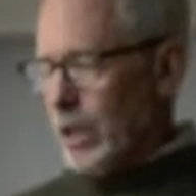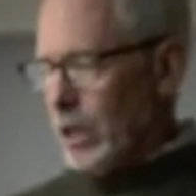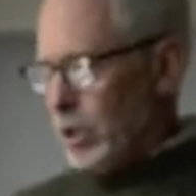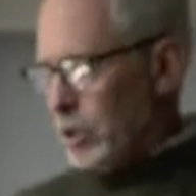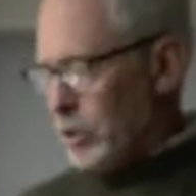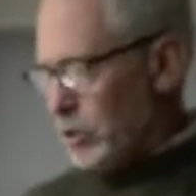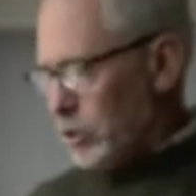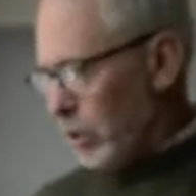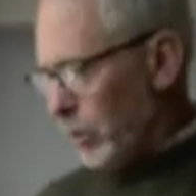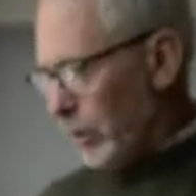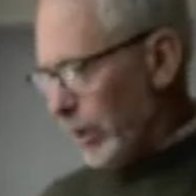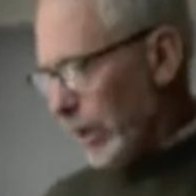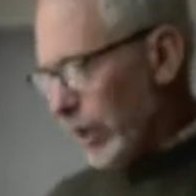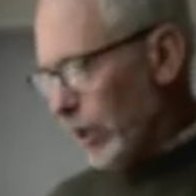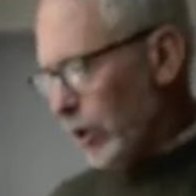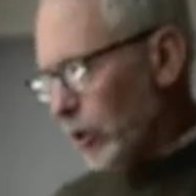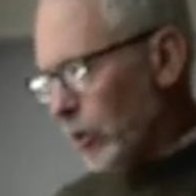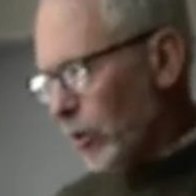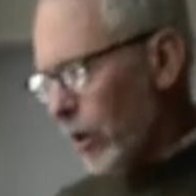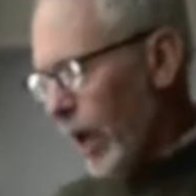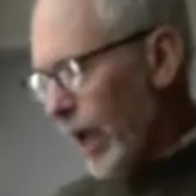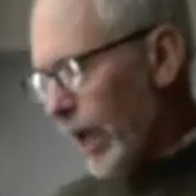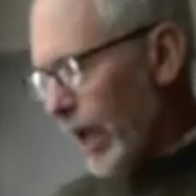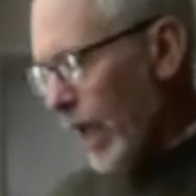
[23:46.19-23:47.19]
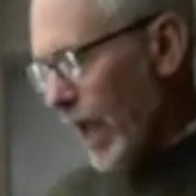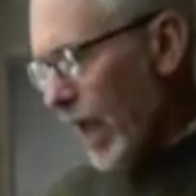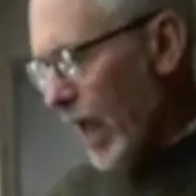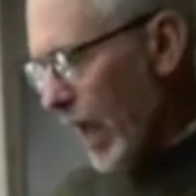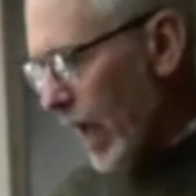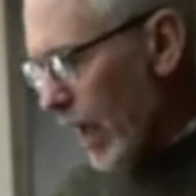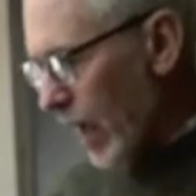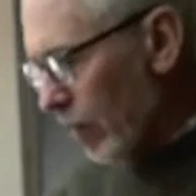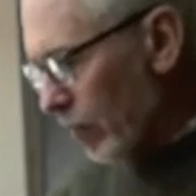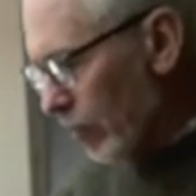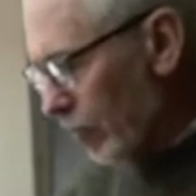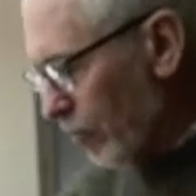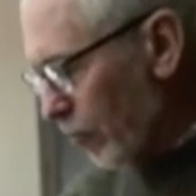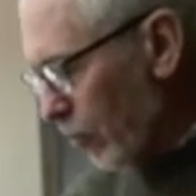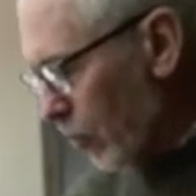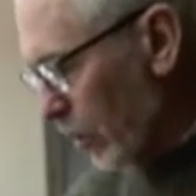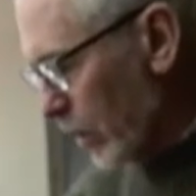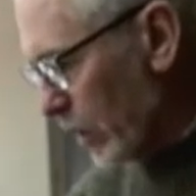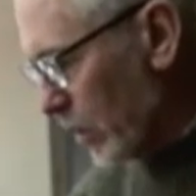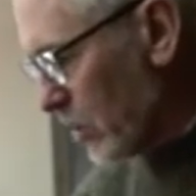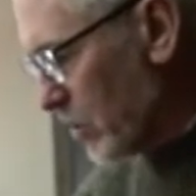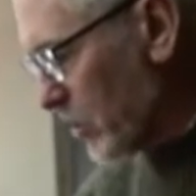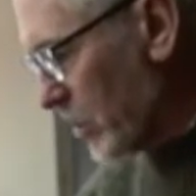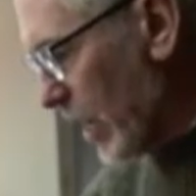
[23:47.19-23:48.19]
So here I have, for
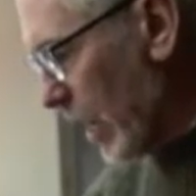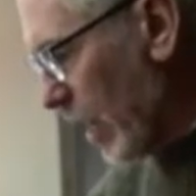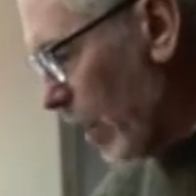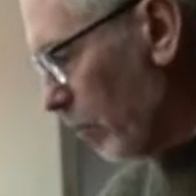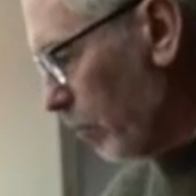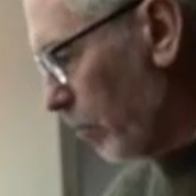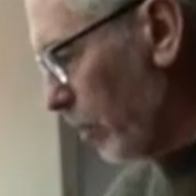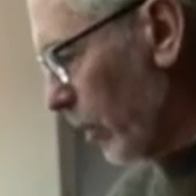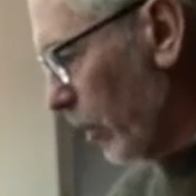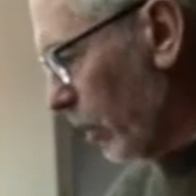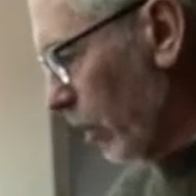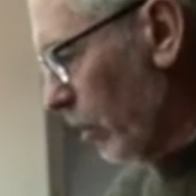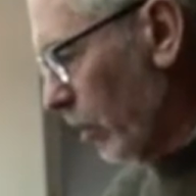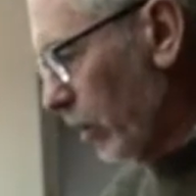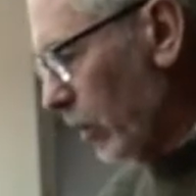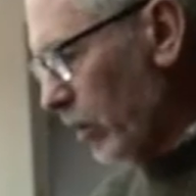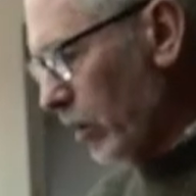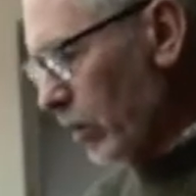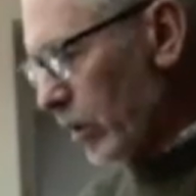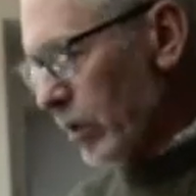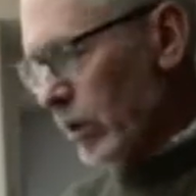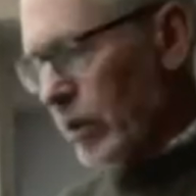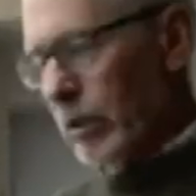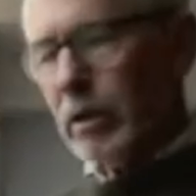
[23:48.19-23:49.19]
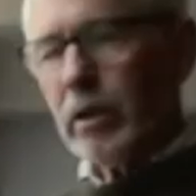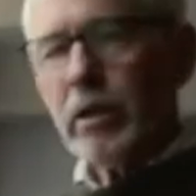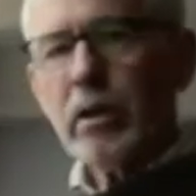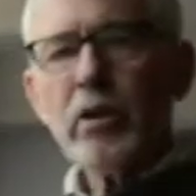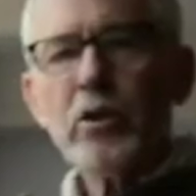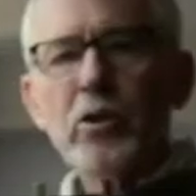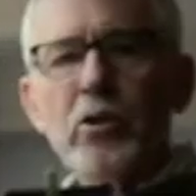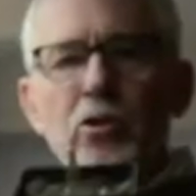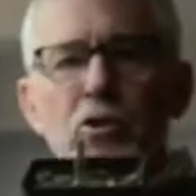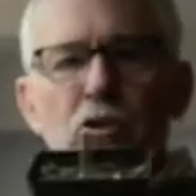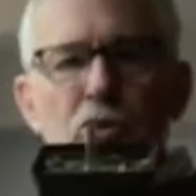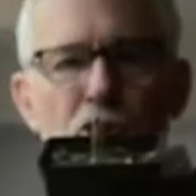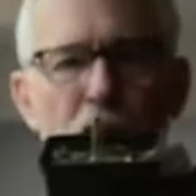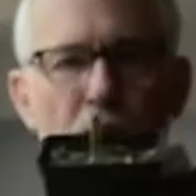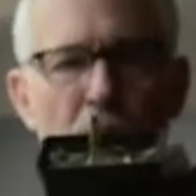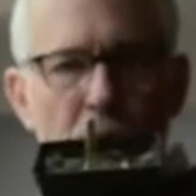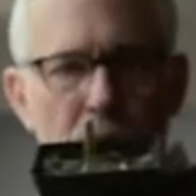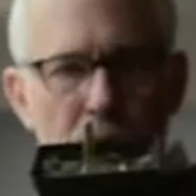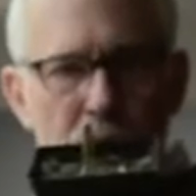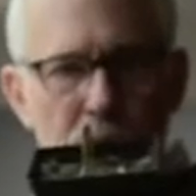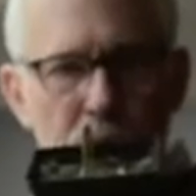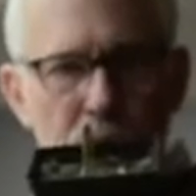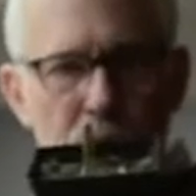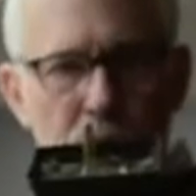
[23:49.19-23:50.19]
example,
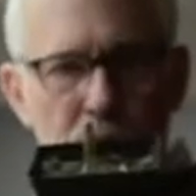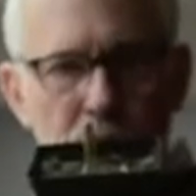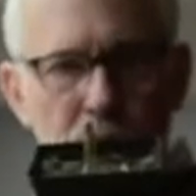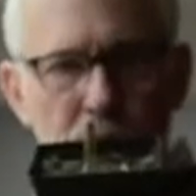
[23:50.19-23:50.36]
chard.